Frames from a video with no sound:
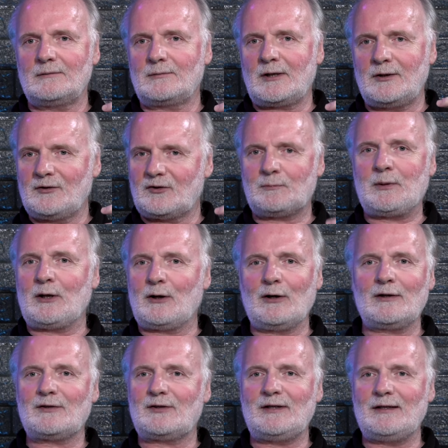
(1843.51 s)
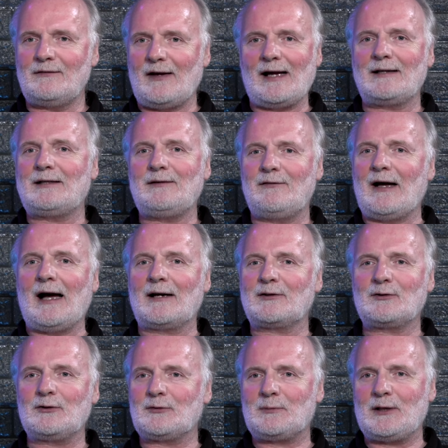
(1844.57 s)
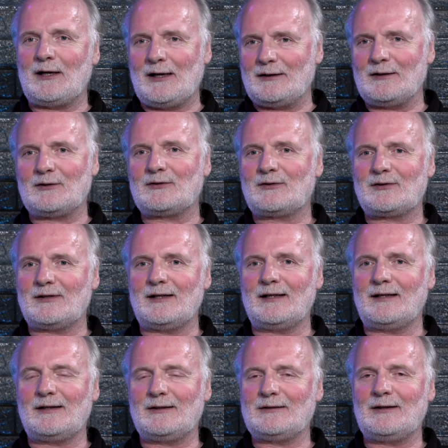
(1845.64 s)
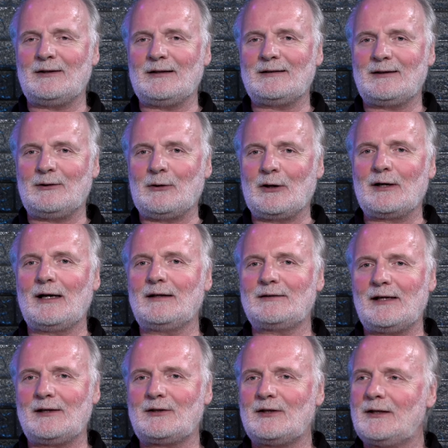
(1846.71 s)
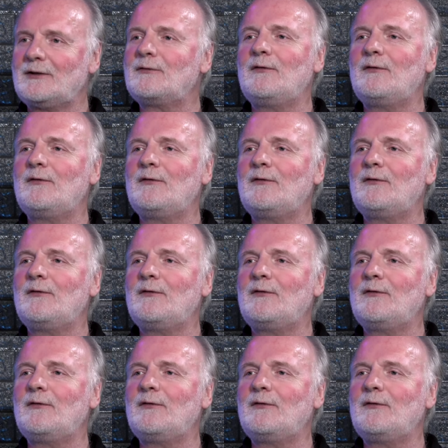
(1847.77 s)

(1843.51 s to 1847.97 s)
conspiracy of anti-vaxxers behind this organization. It's